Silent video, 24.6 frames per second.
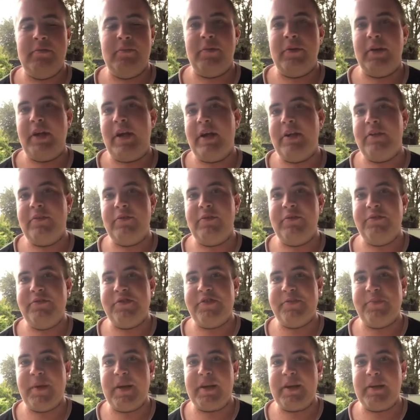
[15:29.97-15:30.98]
what I do
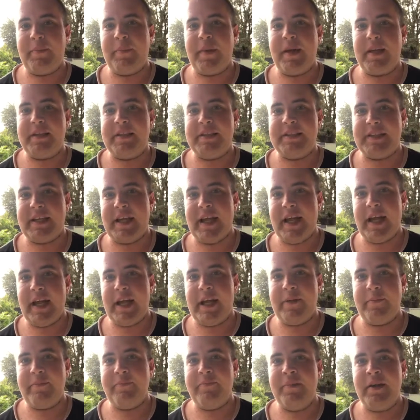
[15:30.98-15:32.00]
suspect about this
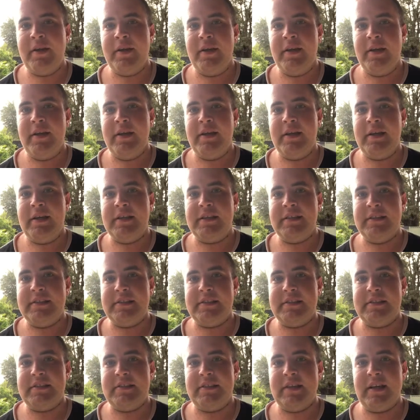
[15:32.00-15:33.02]
game
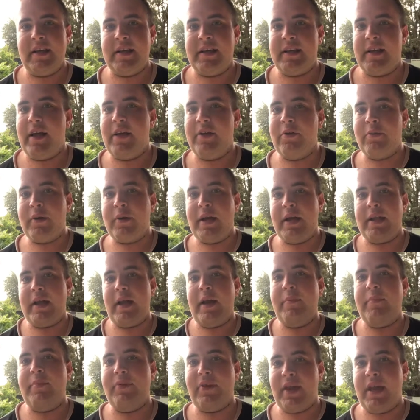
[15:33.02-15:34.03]
is like how the way
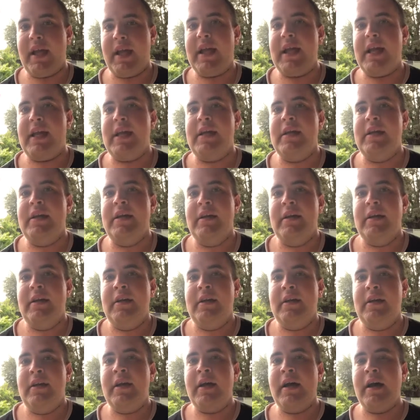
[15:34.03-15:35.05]
they play.
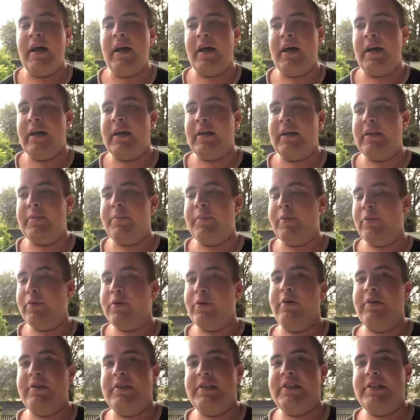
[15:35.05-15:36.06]
The
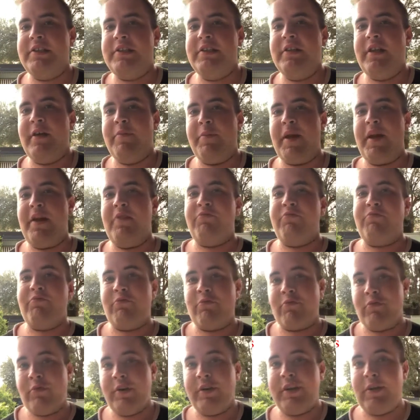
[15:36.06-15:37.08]
Bulldogs, they've been
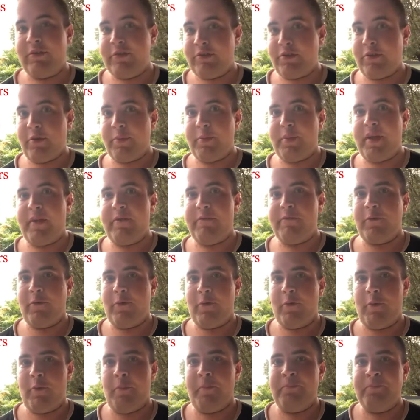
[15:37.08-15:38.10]
really on top of their
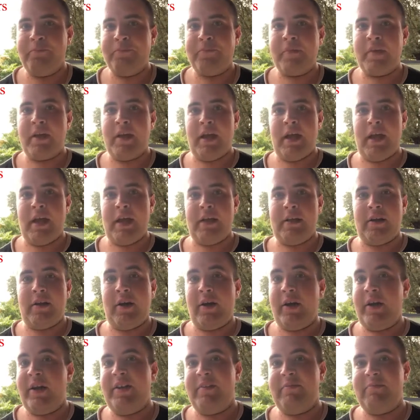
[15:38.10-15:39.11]
form, and
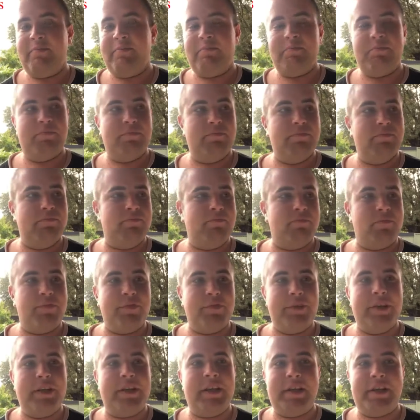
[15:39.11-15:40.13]
I
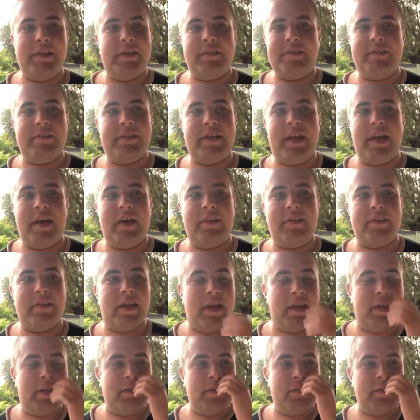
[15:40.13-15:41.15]
really doubt
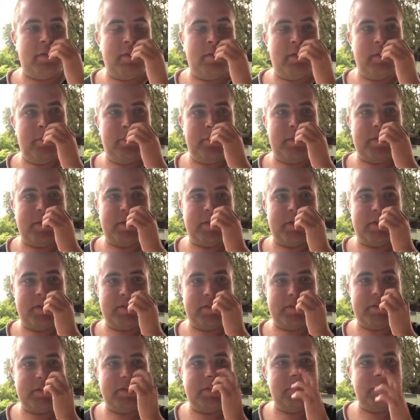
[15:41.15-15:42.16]
that,
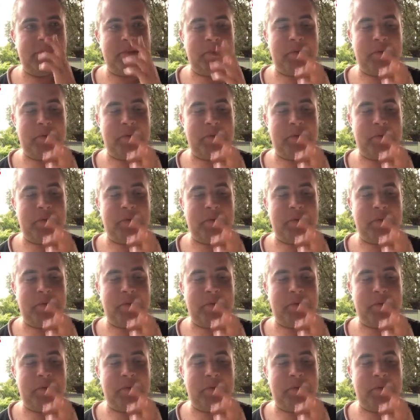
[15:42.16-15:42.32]
because